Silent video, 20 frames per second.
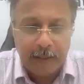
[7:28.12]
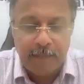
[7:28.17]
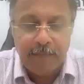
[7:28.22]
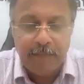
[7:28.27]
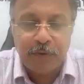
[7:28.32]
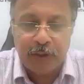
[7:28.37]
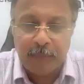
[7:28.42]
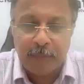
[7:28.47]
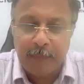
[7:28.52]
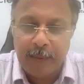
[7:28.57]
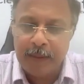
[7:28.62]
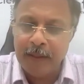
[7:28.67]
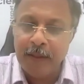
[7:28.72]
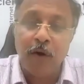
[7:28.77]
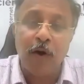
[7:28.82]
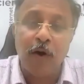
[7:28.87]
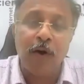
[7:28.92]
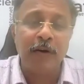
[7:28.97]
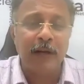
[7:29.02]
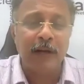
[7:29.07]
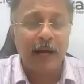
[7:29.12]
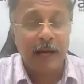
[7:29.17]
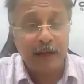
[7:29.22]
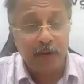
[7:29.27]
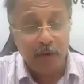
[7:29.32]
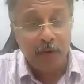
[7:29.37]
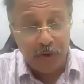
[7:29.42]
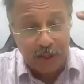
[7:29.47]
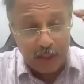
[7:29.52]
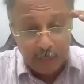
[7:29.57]
come for the meeting, or
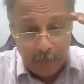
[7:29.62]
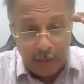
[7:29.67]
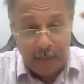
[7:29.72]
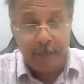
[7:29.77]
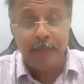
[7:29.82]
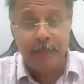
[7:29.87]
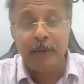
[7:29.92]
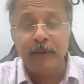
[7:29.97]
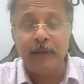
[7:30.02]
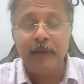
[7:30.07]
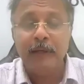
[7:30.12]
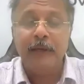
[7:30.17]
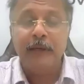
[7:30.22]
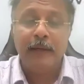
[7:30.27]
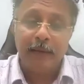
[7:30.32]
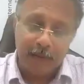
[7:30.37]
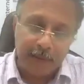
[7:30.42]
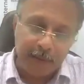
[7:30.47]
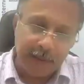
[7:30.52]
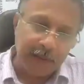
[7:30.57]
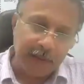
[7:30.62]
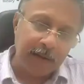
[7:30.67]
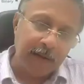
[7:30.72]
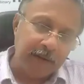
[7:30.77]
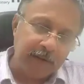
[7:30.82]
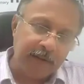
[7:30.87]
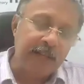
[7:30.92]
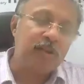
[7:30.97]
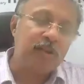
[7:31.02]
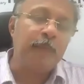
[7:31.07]
I don't remember that
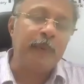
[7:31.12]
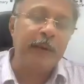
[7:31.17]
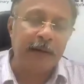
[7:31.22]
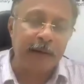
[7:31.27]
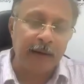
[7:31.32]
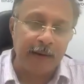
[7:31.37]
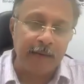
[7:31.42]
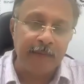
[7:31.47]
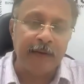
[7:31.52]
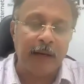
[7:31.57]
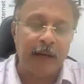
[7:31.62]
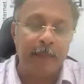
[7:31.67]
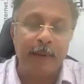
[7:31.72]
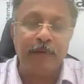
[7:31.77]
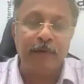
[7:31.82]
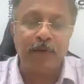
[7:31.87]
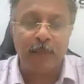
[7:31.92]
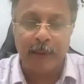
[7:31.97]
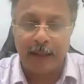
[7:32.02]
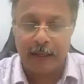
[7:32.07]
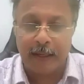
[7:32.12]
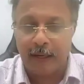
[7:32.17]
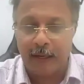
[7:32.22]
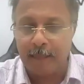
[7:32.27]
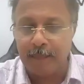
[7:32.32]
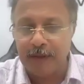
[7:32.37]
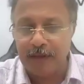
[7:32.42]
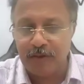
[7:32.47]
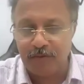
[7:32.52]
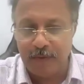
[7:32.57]
this speaker is coming for my
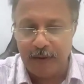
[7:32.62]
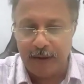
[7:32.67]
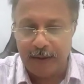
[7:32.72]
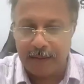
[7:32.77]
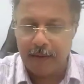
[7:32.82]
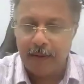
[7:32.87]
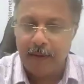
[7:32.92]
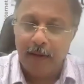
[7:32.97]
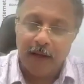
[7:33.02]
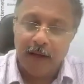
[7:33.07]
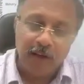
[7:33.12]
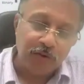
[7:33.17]
club this week.